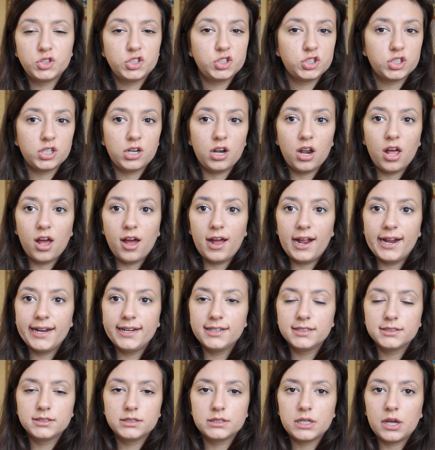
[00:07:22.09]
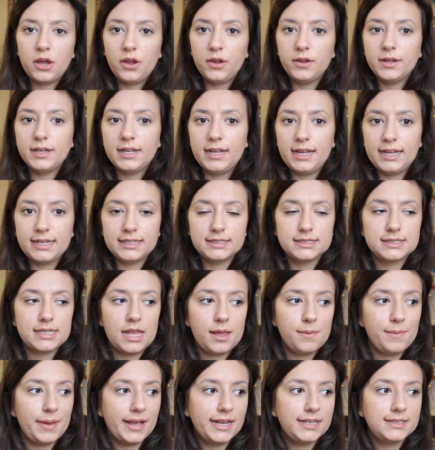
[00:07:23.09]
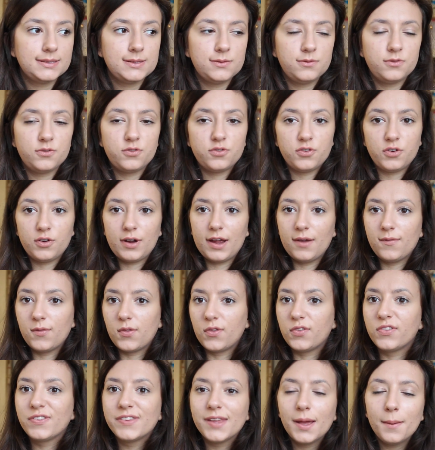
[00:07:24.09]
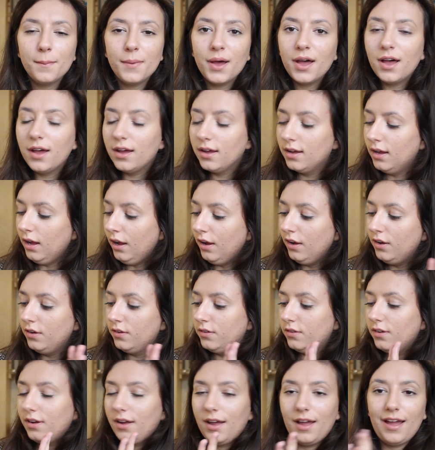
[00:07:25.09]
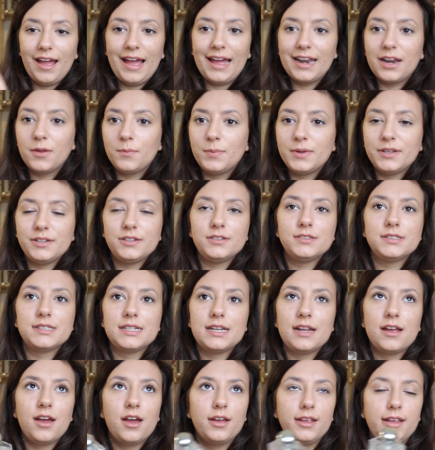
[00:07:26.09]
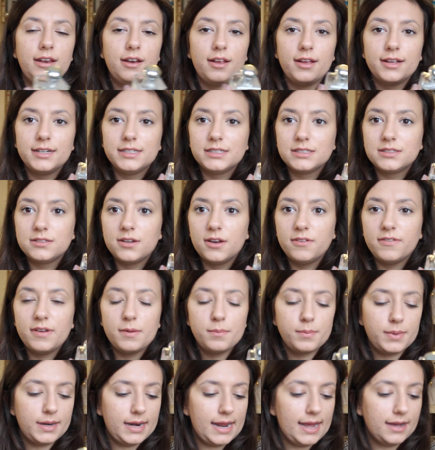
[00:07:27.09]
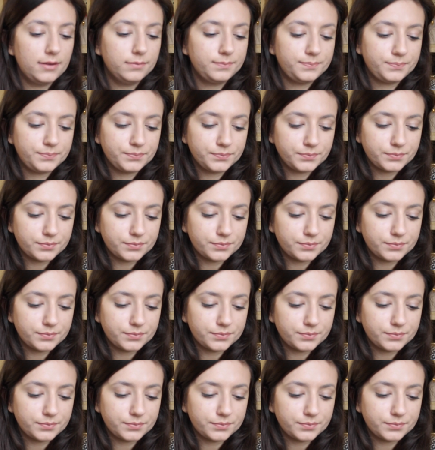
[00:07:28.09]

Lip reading: July, so it's amazing throughout the summer and I've been using it, you know, and it's November now.